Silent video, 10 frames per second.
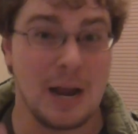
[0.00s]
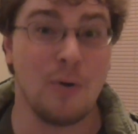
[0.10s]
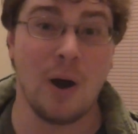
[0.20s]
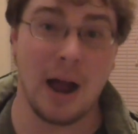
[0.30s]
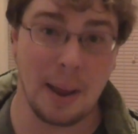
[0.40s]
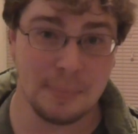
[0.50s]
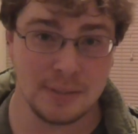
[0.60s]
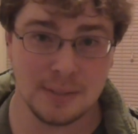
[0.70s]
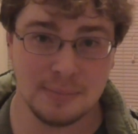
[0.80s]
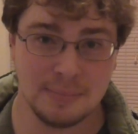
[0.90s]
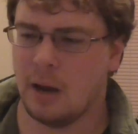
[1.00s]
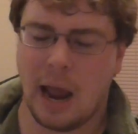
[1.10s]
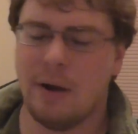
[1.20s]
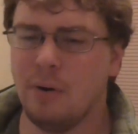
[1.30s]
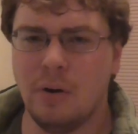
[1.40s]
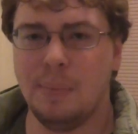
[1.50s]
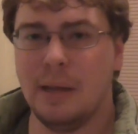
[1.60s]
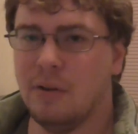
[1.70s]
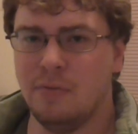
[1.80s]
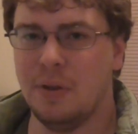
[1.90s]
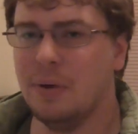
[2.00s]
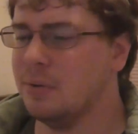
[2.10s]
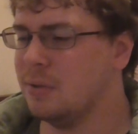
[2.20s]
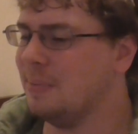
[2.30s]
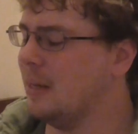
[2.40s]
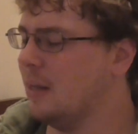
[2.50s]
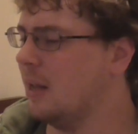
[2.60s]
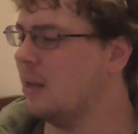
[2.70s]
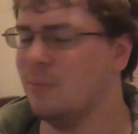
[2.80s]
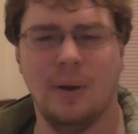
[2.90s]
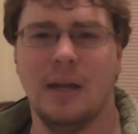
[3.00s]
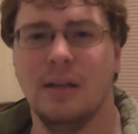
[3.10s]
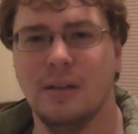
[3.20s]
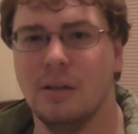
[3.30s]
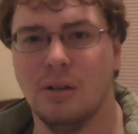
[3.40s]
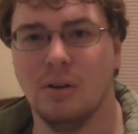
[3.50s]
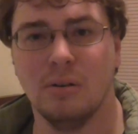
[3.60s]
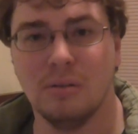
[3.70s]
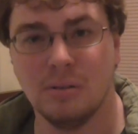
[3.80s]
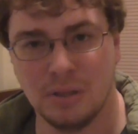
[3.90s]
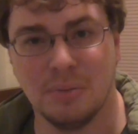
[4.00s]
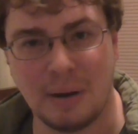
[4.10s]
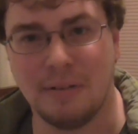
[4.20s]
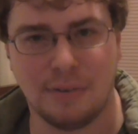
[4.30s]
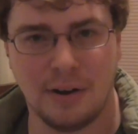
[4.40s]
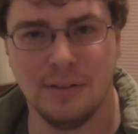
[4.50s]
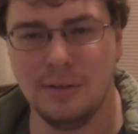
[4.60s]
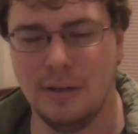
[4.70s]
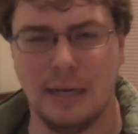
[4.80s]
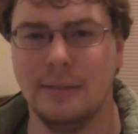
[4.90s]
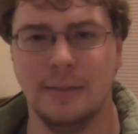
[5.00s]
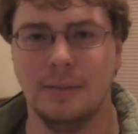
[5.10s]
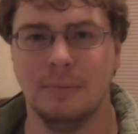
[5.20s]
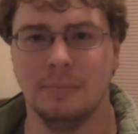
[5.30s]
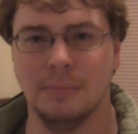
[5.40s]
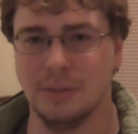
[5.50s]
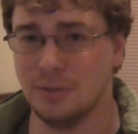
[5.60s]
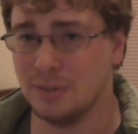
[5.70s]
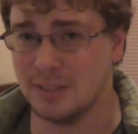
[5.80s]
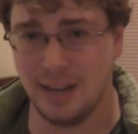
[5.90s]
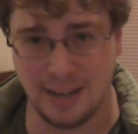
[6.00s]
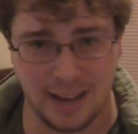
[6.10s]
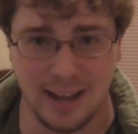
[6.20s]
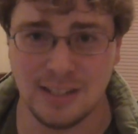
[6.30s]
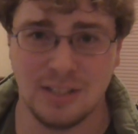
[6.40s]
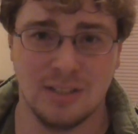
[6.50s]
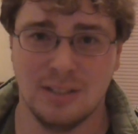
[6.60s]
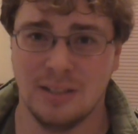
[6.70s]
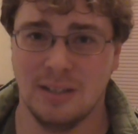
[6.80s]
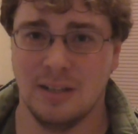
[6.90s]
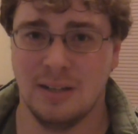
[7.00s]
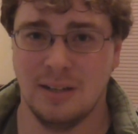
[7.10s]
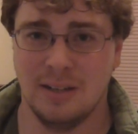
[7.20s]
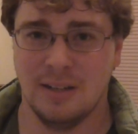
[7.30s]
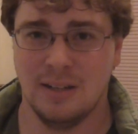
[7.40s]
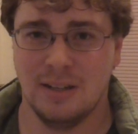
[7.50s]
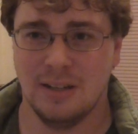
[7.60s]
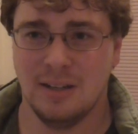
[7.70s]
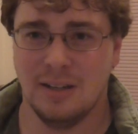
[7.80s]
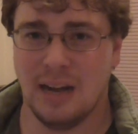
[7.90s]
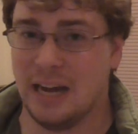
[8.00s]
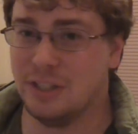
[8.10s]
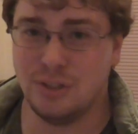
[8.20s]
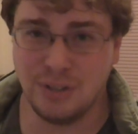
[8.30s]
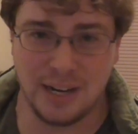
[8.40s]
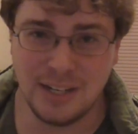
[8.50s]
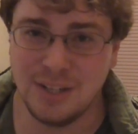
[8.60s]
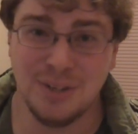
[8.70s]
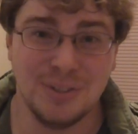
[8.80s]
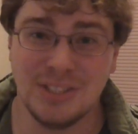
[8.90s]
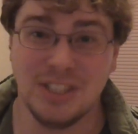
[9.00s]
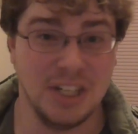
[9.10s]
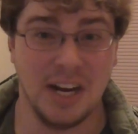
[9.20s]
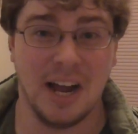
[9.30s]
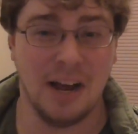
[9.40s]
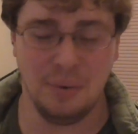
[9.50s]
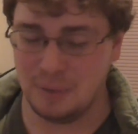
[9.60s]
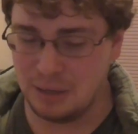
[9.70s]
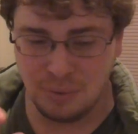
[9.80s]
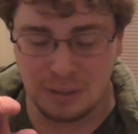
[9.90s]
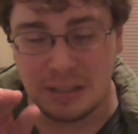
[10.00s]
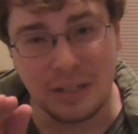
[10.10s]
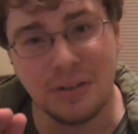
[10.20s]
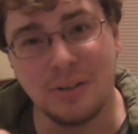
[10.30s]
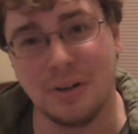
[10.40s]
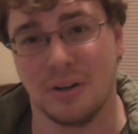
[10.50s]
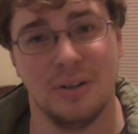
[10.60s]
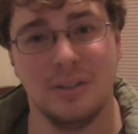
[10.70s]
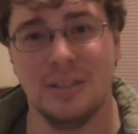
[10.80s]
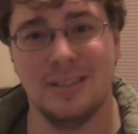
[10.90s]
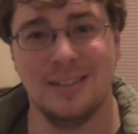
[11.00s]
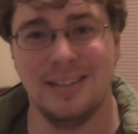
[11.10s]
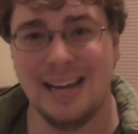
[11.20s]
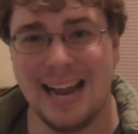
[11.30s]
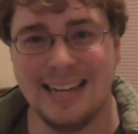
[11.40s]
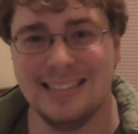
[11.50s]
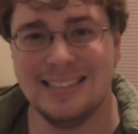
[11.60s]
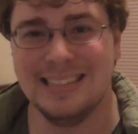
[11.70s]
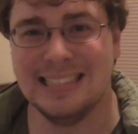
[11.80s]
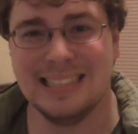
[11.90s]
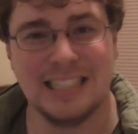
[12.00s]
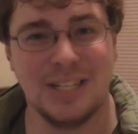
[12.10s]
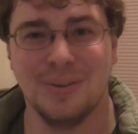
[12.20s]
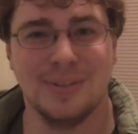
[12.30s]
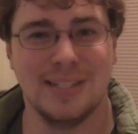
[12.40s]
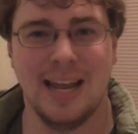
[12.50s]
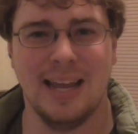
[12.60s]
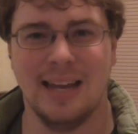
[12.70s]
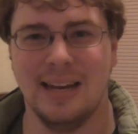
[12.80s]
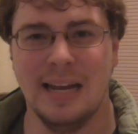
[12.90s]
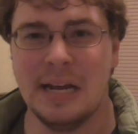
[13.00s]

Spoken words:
It rhymes. And we'll be confused, being like, wait, you're my father? And Luke's like, yes. I trained you as a Jedi when you were a little girl, and then you were taken.